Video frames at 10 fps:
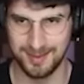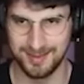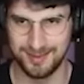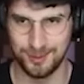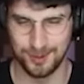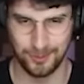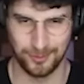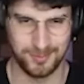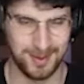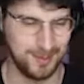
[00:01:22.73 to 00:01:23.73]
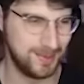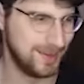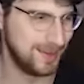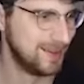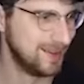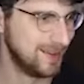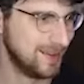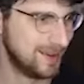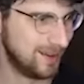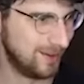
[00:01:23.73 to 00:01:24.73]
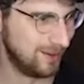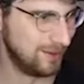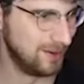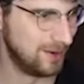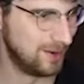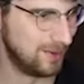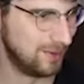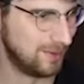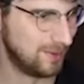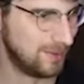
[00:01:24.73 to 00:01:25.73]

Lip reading: 2-year-old baby. Oh no.